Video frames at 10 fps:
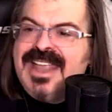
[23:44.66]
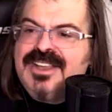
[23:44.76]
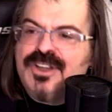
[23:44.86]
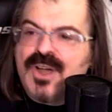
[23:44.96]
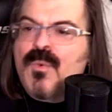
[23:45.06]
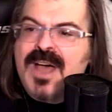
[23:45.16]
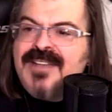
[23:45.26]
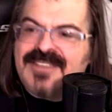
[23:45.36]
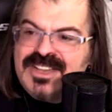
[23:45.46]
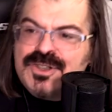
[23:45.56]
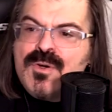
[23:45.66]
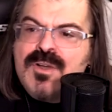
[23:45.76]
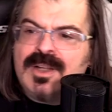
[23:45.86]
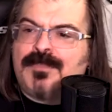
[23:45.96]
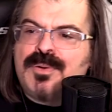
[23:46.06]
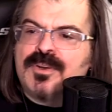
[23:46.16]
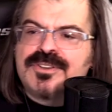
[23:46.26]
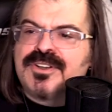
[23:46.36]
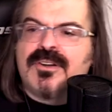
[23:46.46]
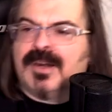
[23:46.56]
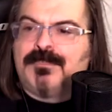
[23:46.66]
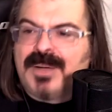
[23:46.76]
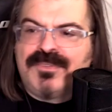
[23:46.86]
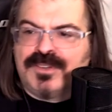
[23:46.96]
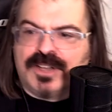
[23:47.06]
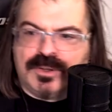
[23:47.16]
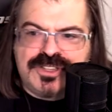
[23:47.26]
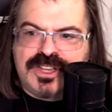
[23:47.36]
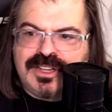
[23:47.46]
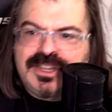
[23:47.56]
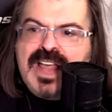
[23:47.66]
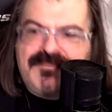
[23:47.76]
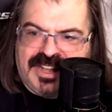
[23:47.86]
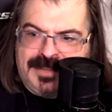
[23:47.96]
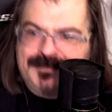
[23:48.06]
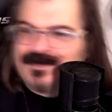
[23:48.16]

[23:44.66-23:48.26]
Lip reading: hey, you know what? Let's call a porn star a buffalo. She'll love it.